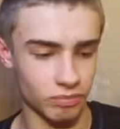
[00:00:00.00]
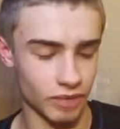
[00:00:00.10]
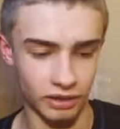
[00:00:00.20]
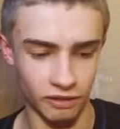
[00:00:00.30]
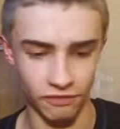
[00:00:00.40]

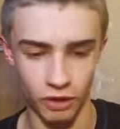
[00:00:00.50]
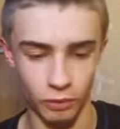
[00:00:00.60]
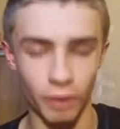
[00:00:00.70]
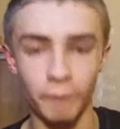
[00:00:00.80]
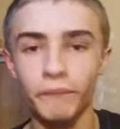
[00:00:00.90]
and the
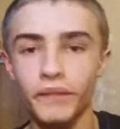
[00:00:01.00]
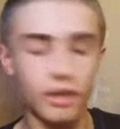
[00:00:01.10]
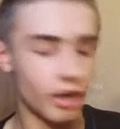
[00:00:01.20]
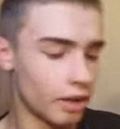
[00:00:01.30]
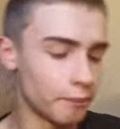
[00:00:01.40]
3rd one.
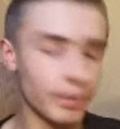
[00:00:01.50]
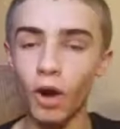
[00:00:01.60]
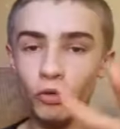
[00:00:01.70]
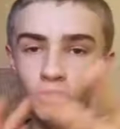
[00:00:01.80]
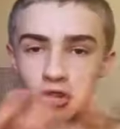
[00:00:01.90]
But it
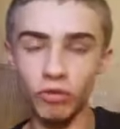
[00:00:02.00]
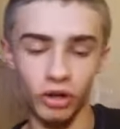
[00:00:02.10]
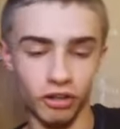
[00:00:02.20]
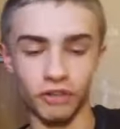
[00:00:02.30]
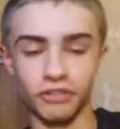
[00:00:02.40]
holds 2
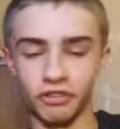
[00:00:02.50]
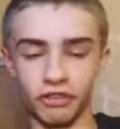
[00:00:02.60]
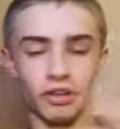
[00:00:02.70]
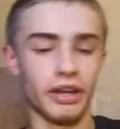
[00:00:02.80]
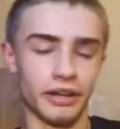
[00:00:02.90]
roller coasters,